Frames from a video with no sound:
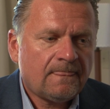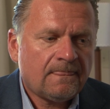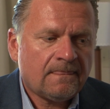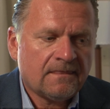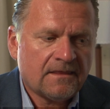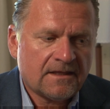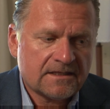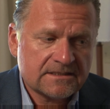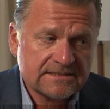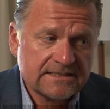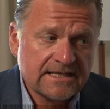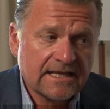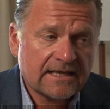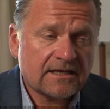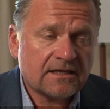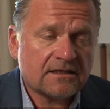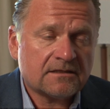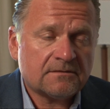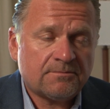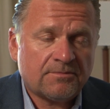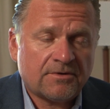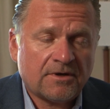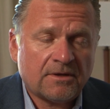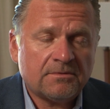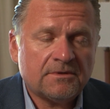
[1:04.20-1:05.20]
The
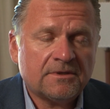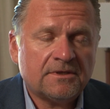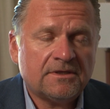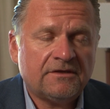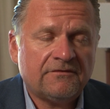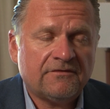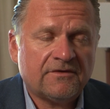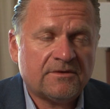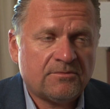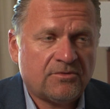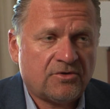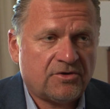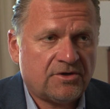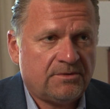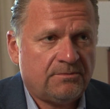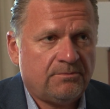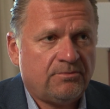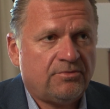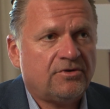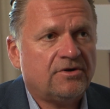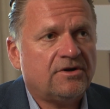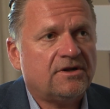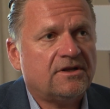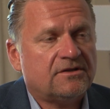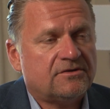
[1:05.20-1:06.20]
second, probably even more
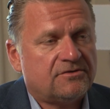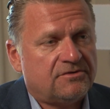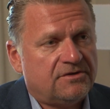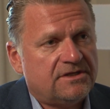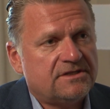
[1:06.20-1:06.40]
important